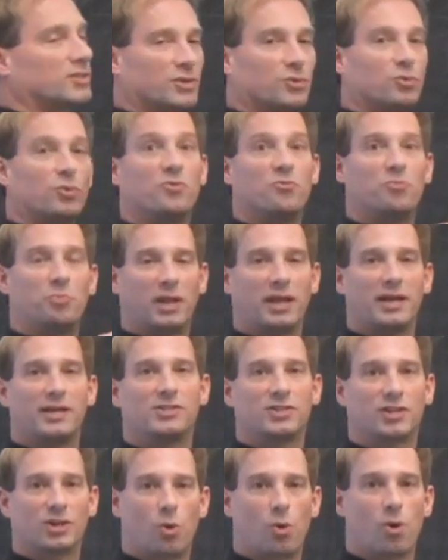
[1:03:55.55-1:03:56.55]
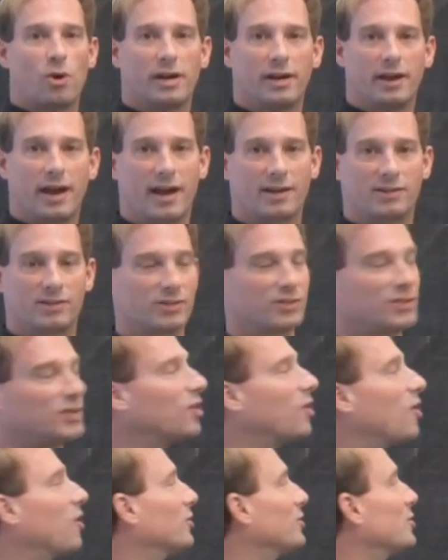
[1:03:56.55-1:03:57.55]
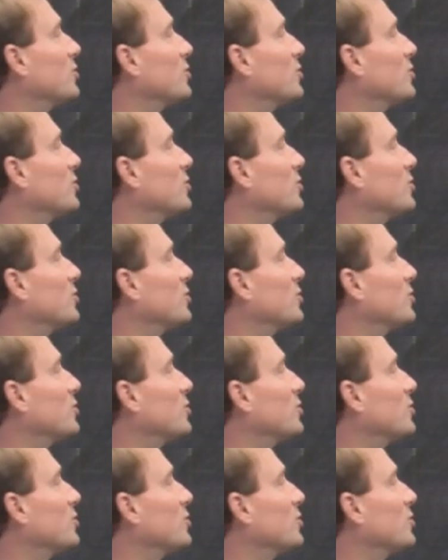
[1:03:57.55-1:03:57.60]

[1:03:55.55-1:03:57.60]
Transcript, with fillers: that we've placed a coordinate axis along